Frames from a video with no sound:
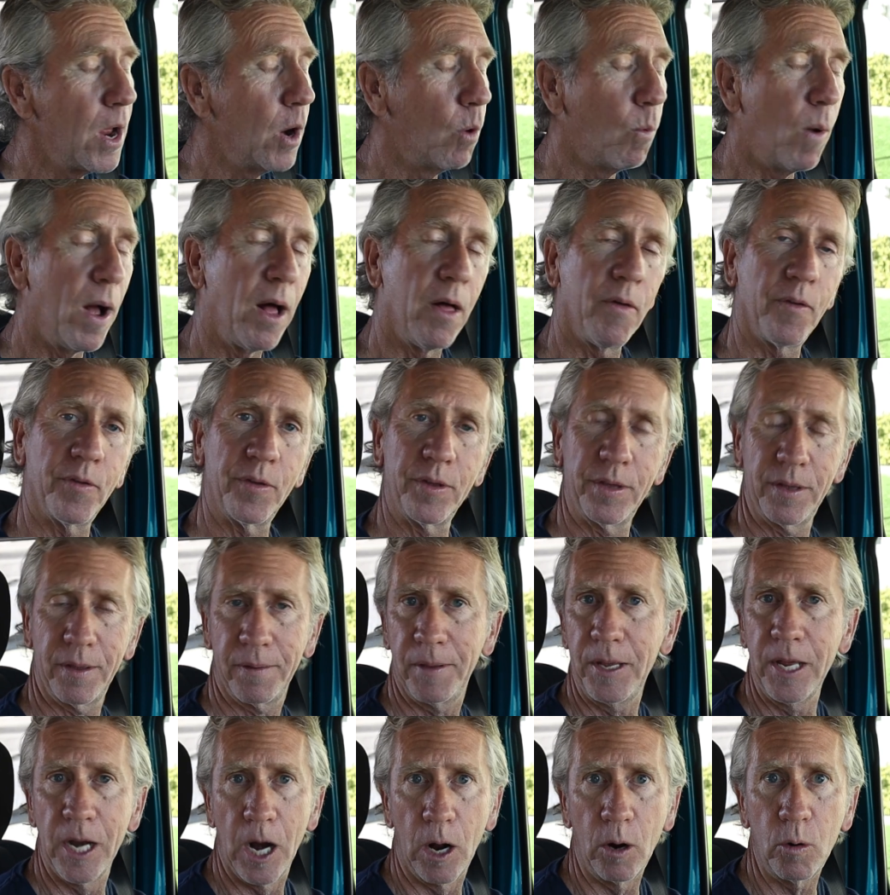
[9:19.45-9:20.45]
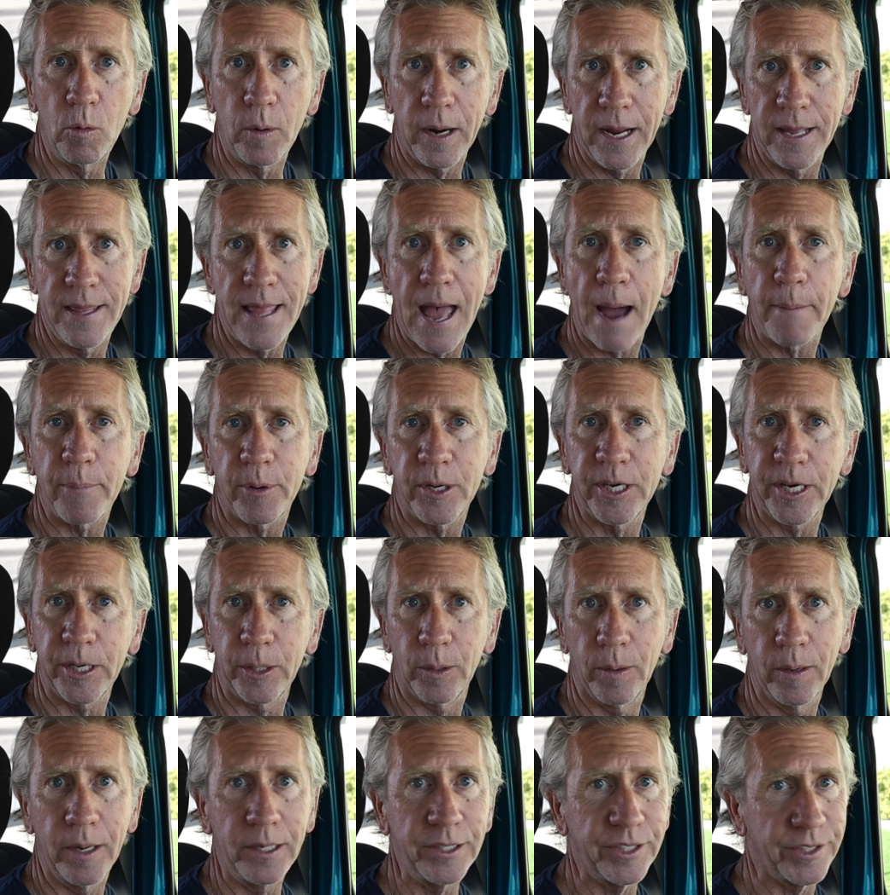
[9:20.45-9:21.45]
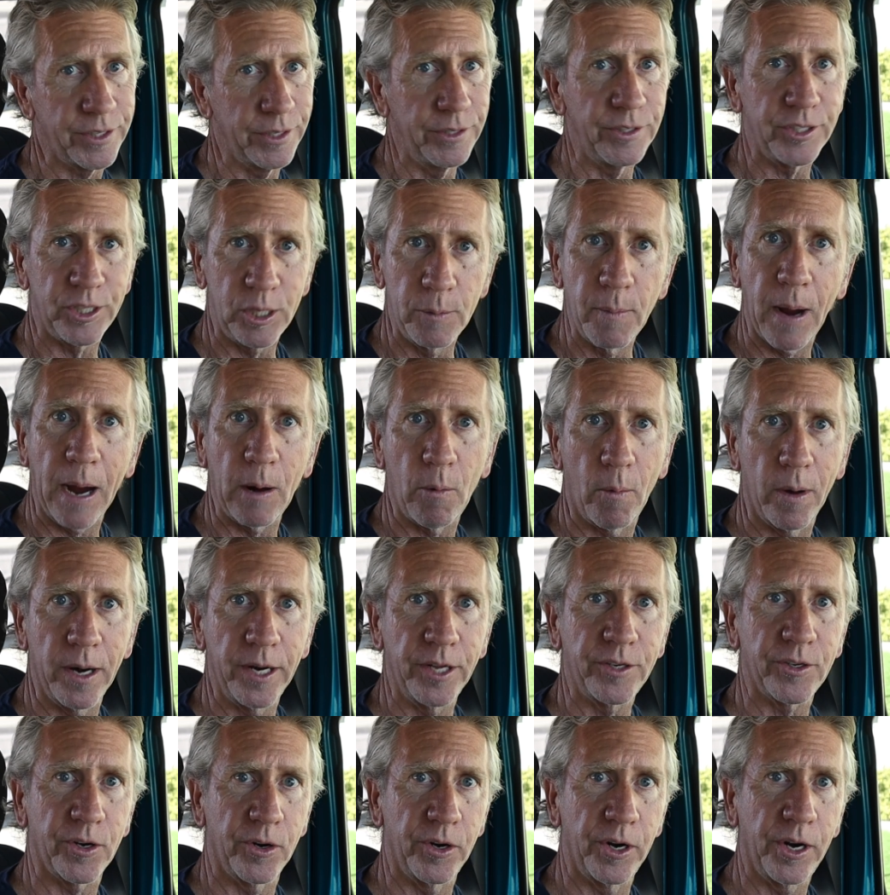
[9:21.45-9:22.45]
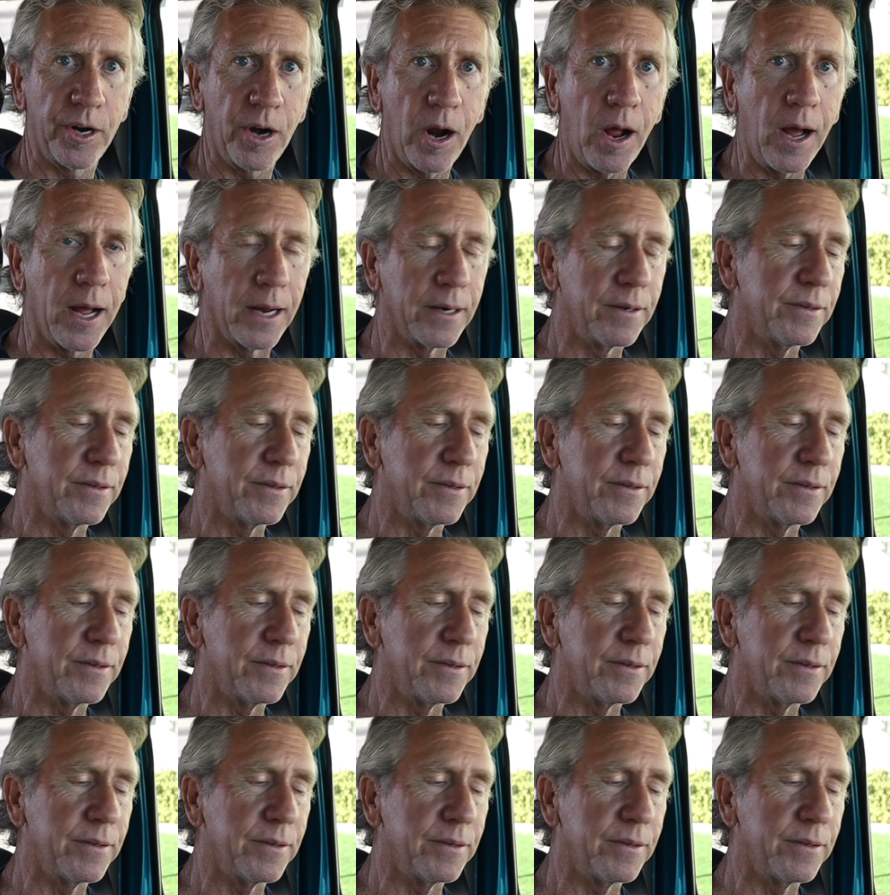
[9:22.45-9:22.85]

well, in that particular instance, you might want to turn it on.